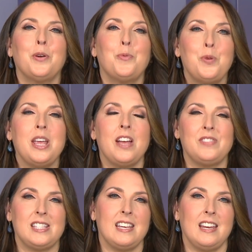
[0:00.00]
We have
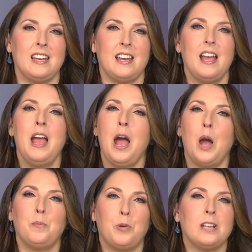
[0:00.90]
seen
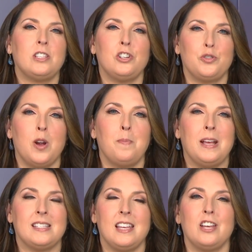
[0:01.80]
how President Trump
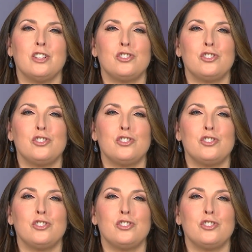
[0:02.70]
has taken